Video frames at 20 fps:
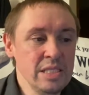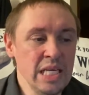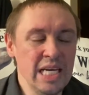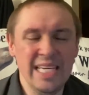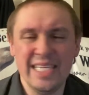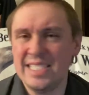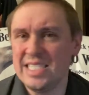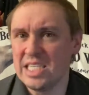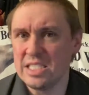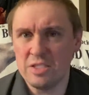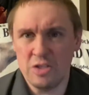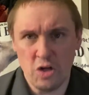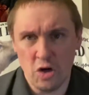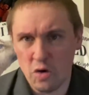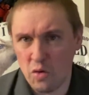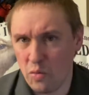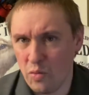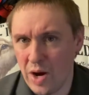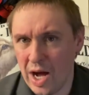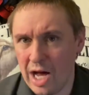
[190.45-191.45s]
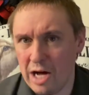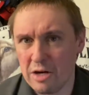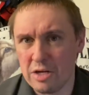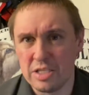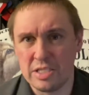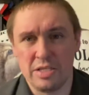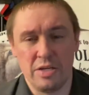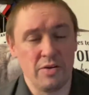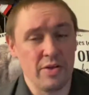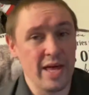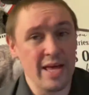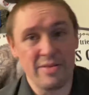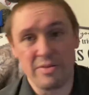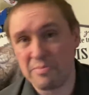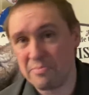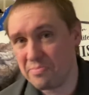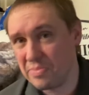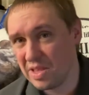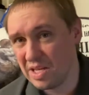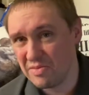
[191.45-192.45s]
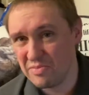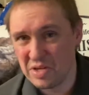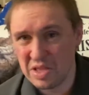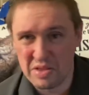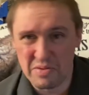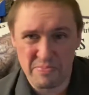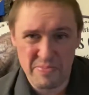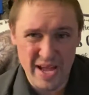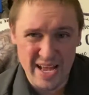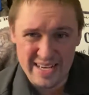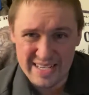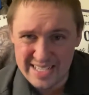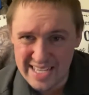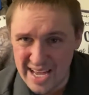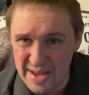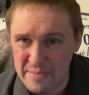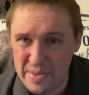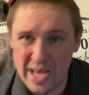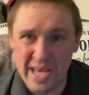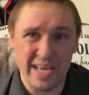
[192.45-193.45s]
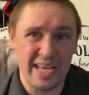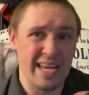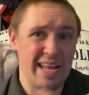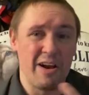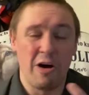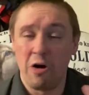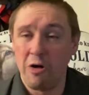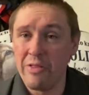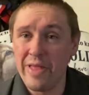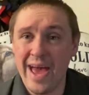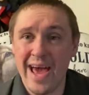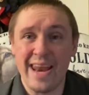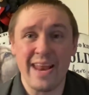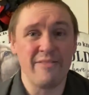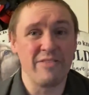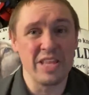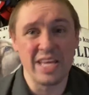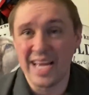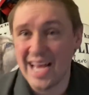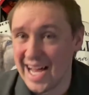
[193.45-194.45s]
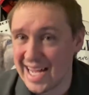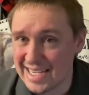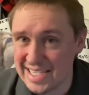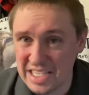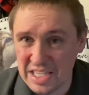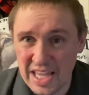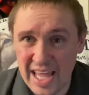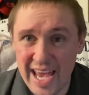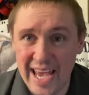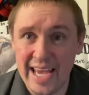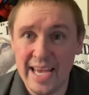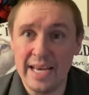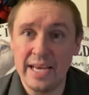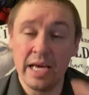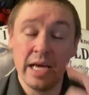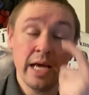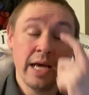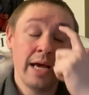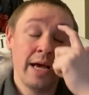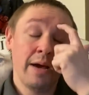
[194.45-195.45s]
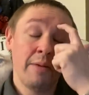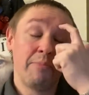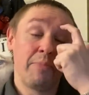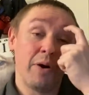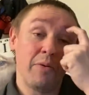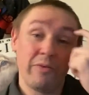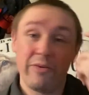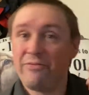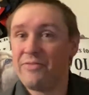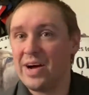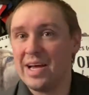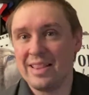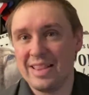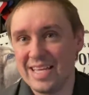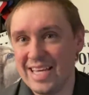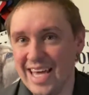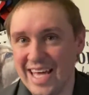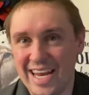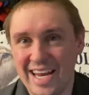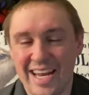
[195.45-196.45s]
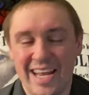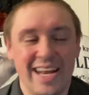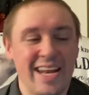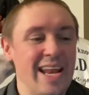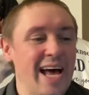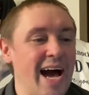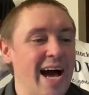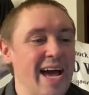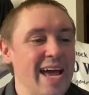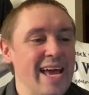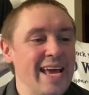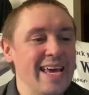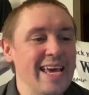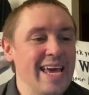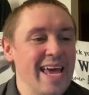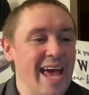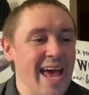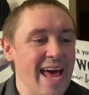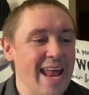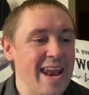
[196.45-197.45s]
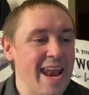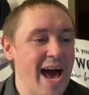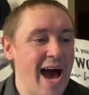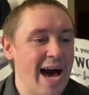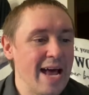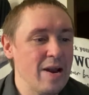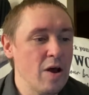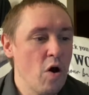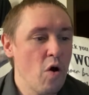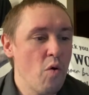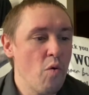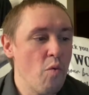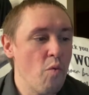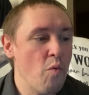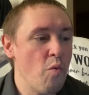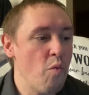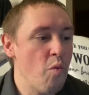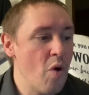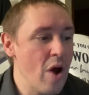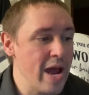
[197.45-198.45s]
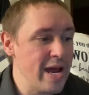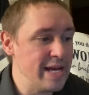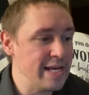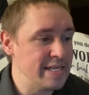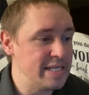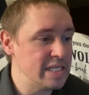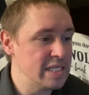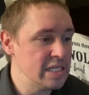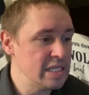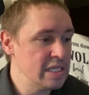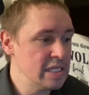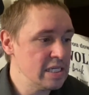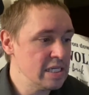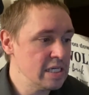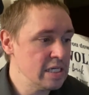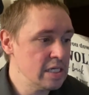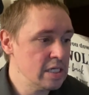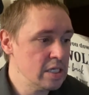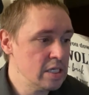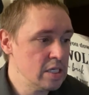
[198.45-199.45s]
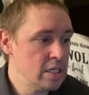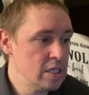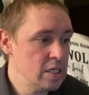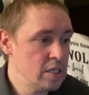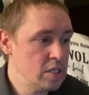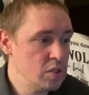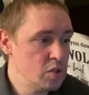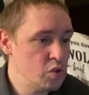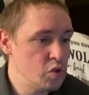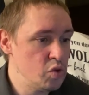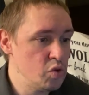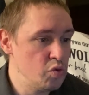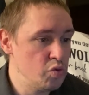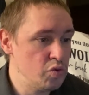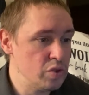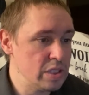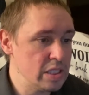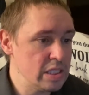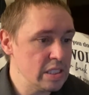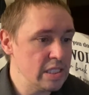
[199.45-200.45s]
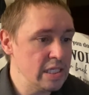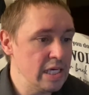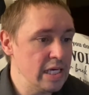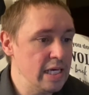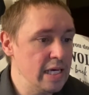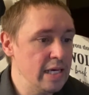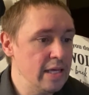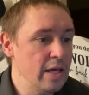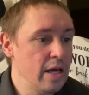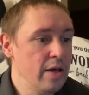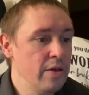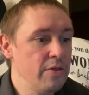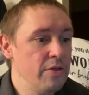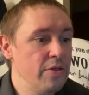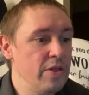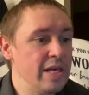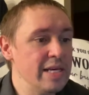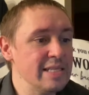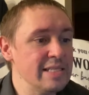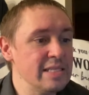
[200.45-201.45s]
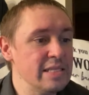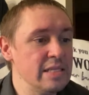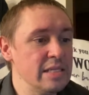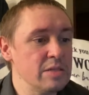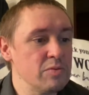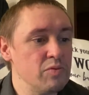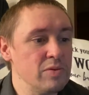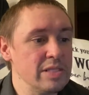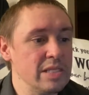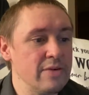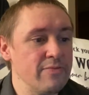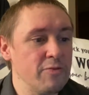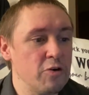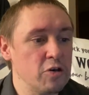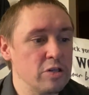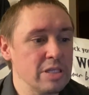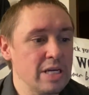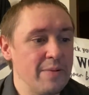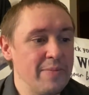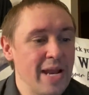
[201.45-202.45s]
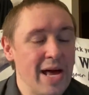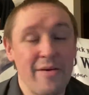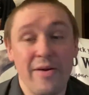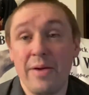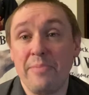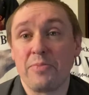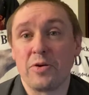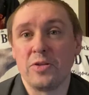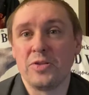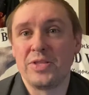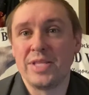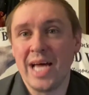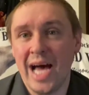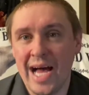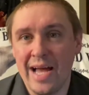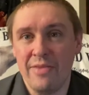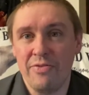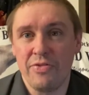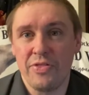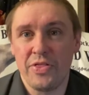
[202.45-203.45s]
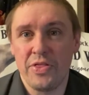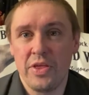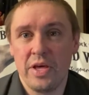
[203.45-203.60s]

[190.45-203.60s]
It just took a while because, you know, they had the pandemic and all that. Everything got delayed, but we're finally getting it, and I cannot wait to see this. This one, of course, coming out April 9th.